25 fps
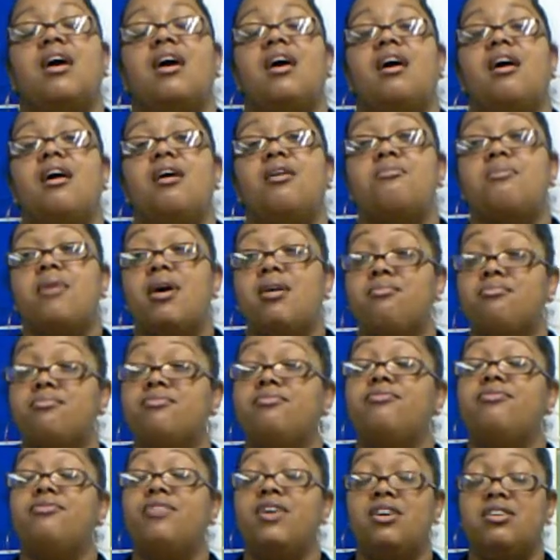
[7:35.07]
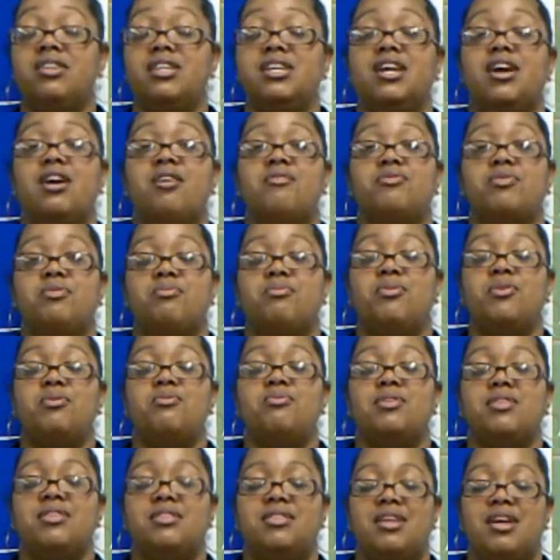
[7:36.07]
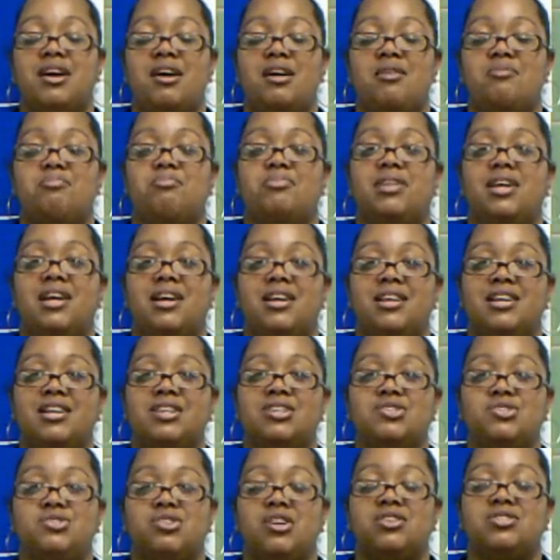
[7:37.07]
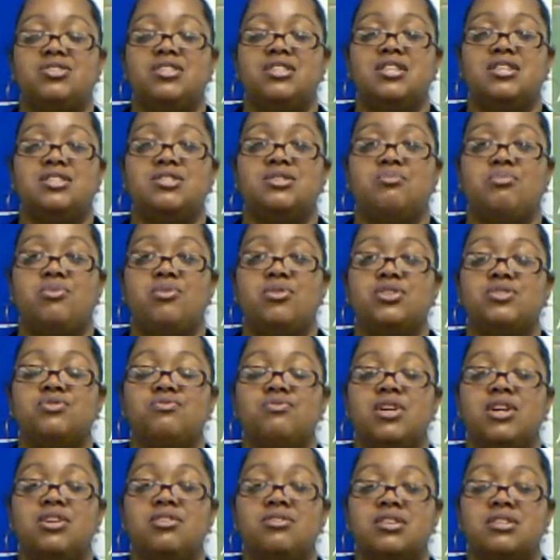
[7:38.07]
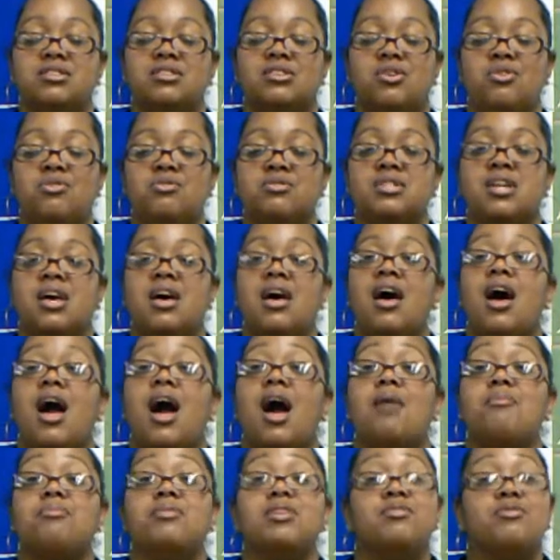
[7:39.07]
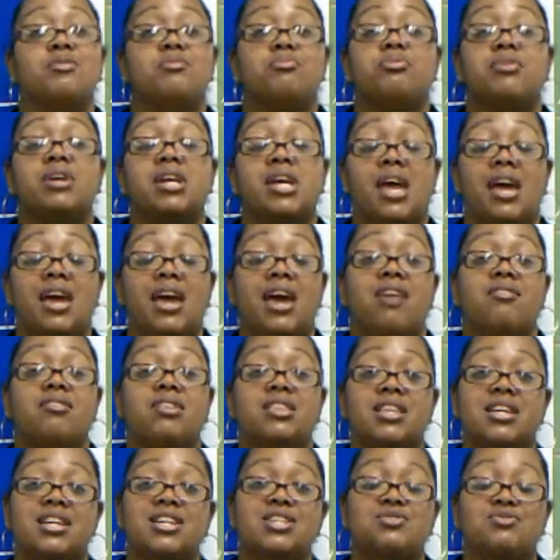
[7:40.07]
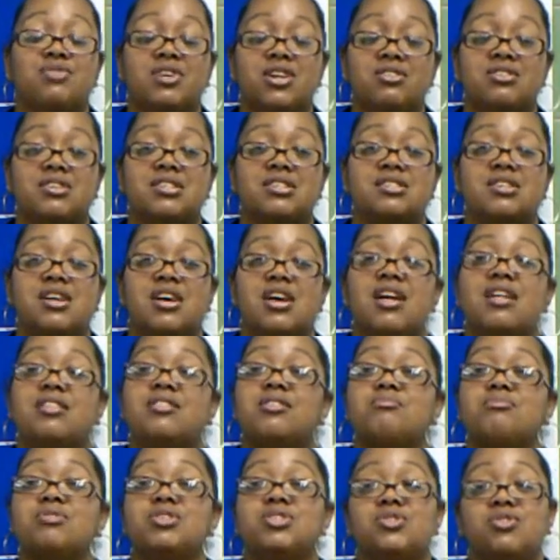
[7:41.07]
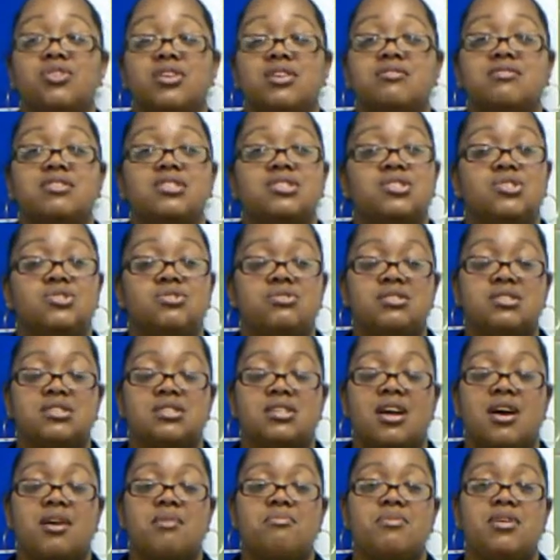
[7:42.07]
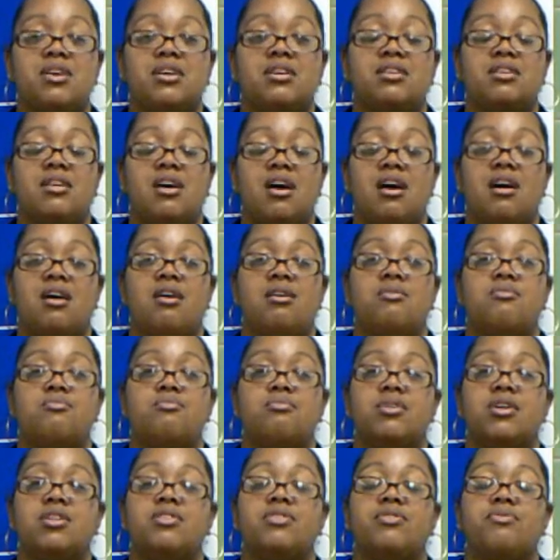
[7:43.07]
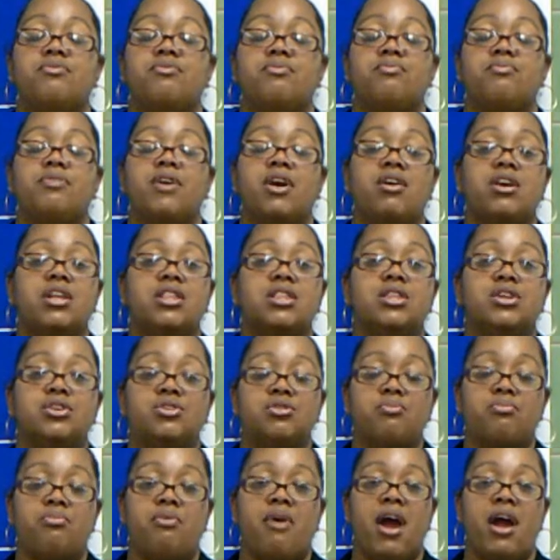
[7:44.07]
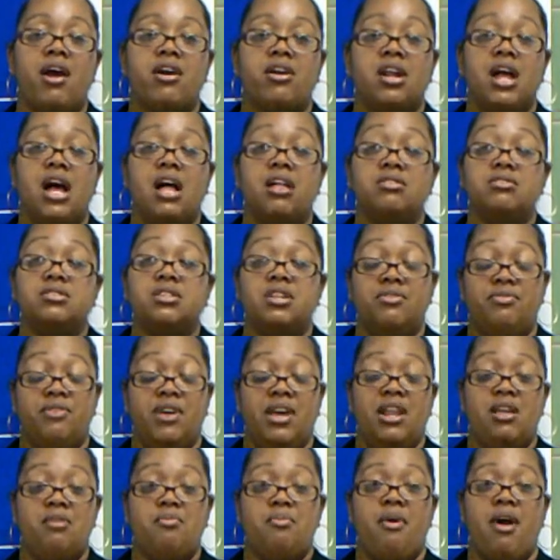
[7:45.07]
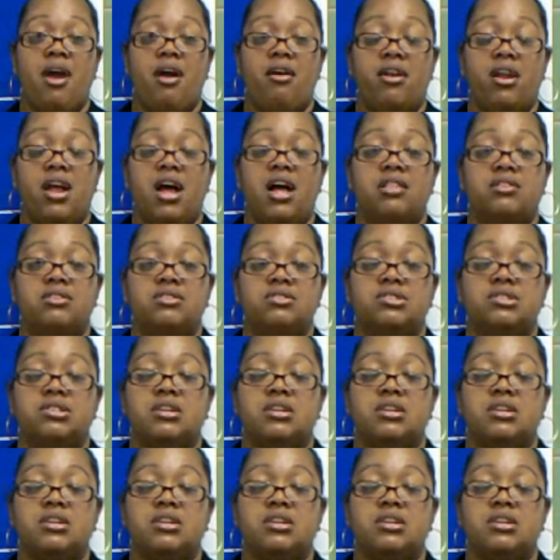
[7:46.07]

I'm fairly comfortable with planning instruction that supports rigorous goals. I believe in pre-K everything is rigorous. The majority of the students come in with very little prior knowledge, if any prior knowledge.